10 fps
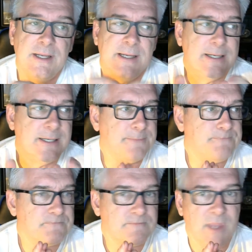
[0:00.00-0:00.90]

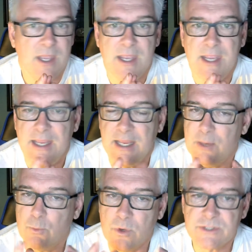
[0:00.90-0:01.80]

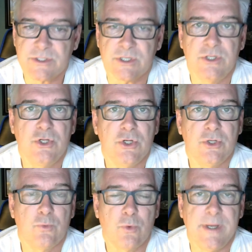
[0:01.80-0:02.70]
It was a
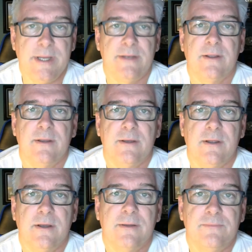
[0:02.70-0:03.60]
good read.
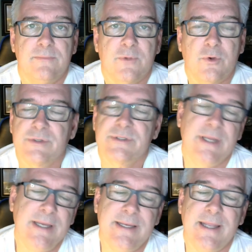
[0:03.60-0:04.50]
Of course,
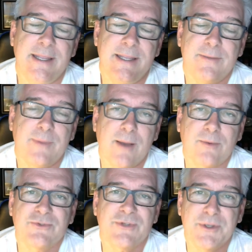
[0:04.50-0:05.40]
any day in the
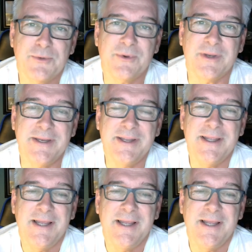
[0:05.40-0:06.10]
Bible is a good read.